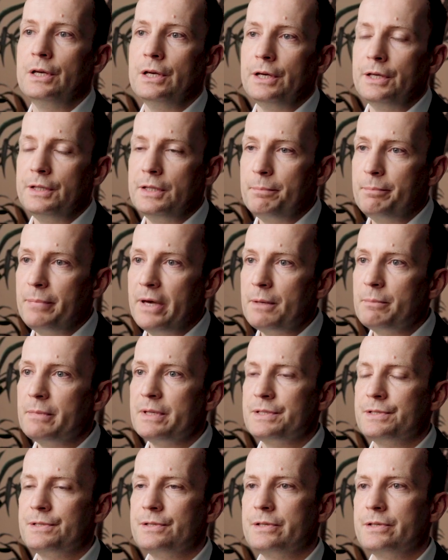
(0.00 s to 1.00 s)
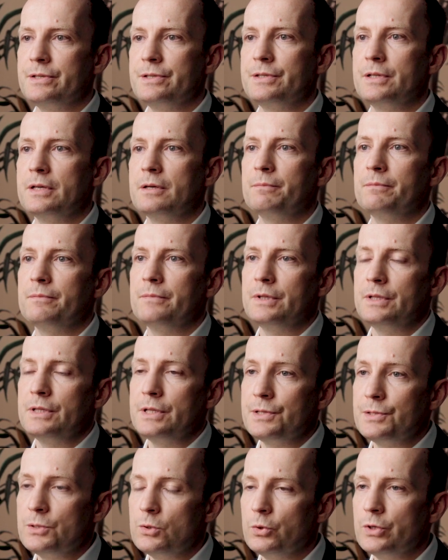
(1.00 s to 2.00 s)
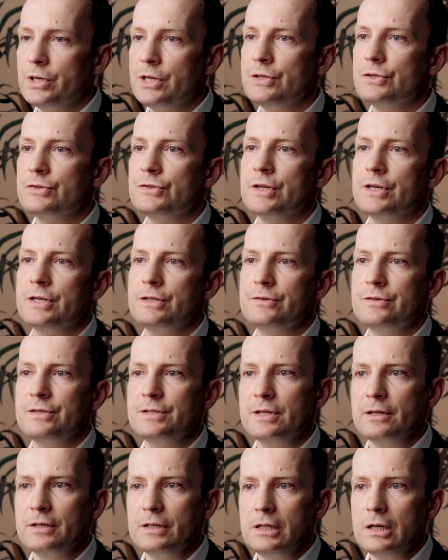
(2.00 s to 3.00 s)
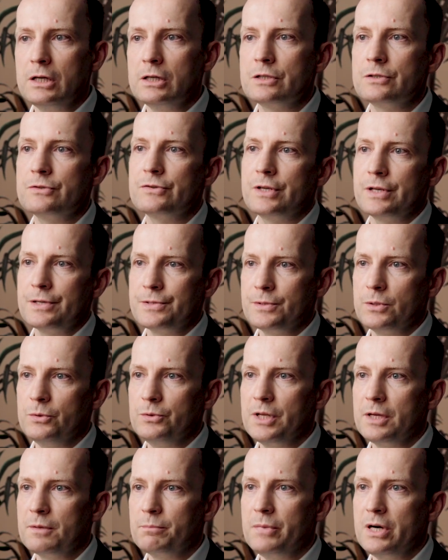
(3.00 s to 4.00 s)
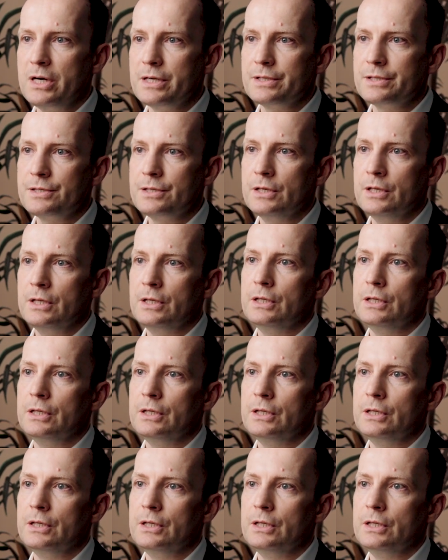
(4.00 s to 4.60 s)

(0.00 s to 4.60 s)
and the payment system and the stock exchanges, the large custodian banks,